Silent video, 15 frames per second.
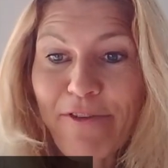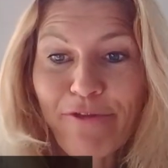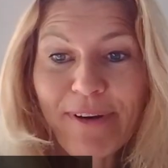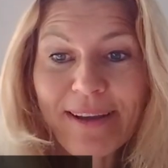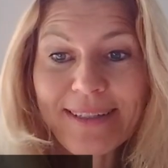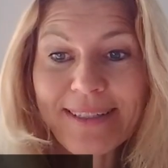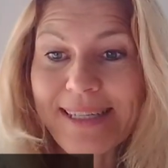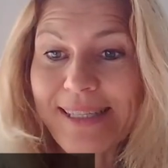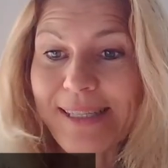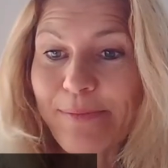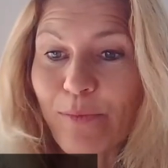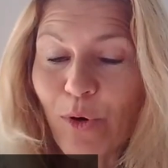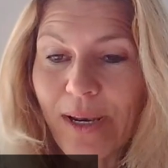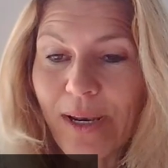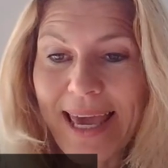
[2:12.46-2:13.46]
I find the
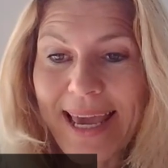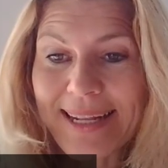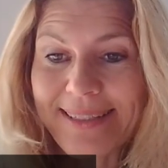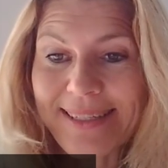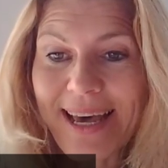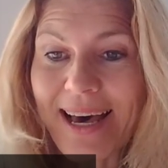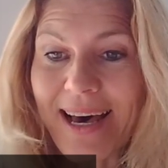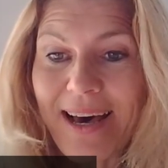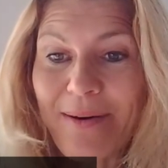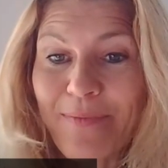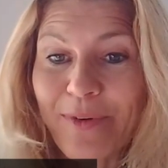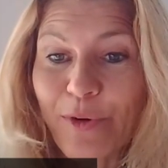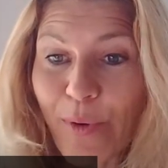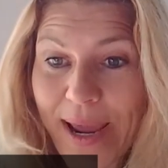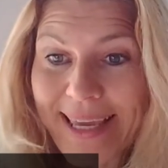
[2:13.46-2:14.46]
small and a
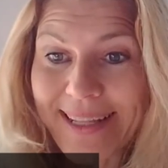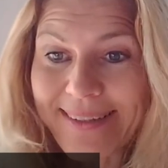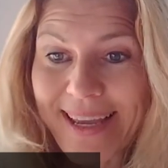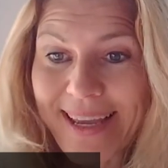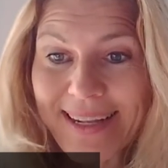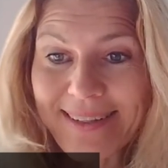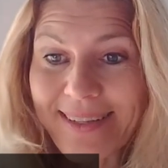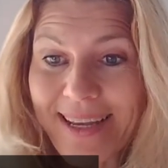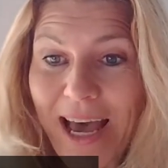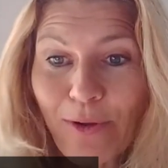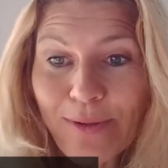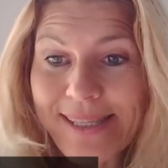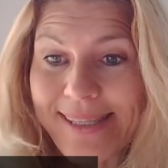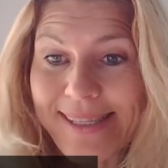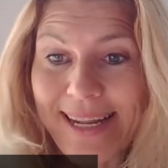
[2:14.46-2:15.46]
great and
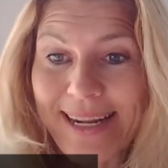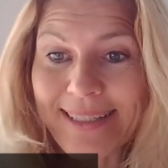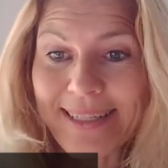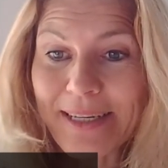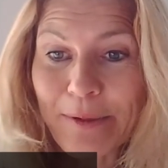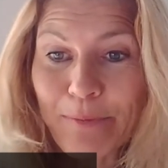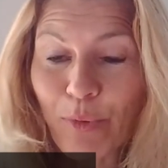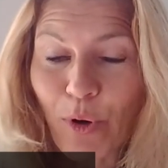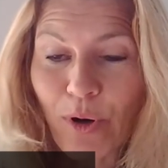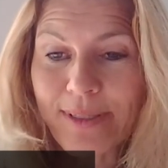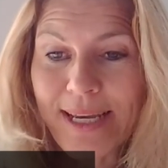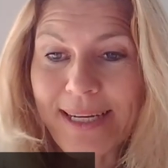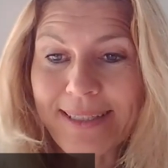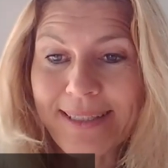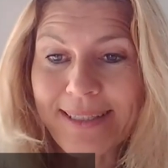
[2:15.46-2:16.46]
outstanding
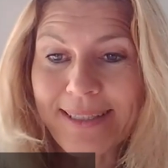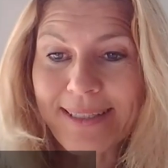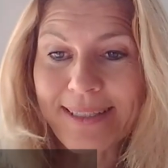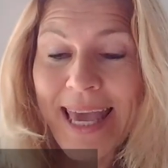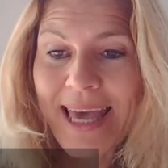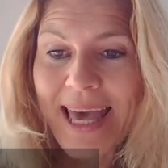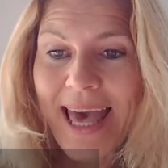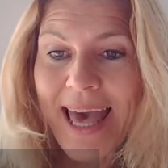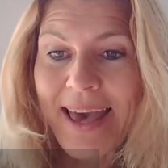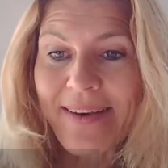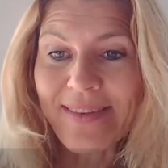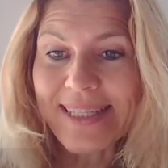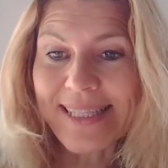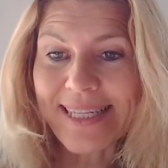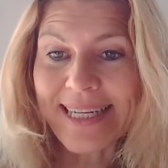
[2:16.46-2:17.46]
product.
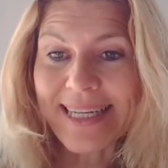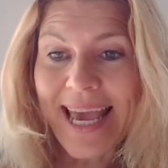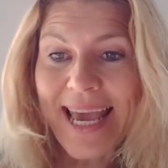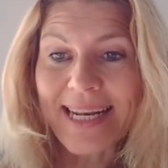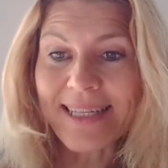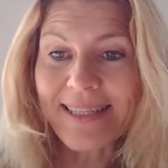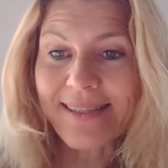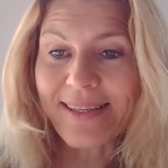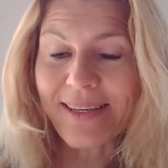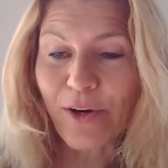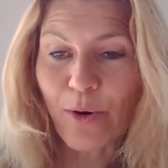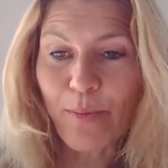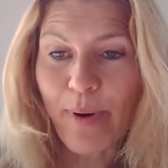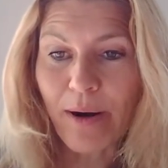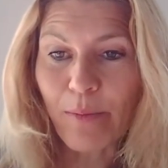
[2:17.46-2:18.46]
Haven't seen anything
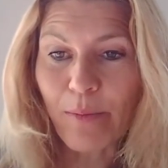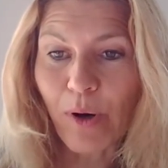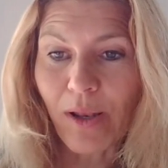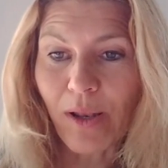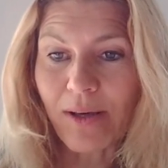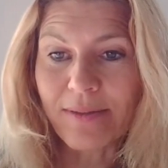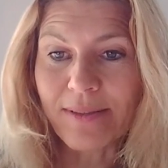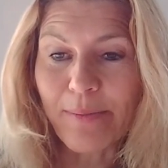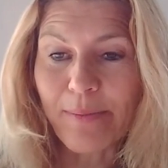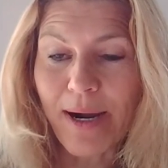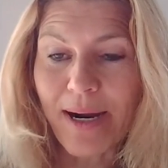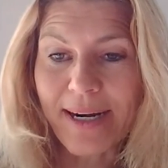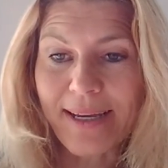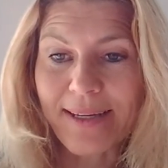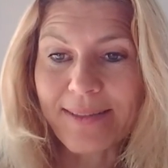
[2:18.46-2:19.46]
comparable on the
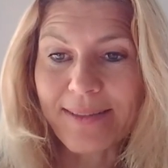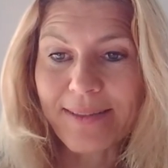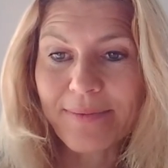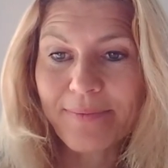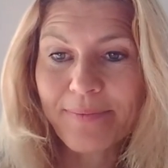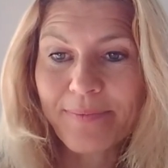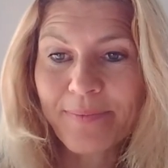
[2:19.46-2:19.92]
market.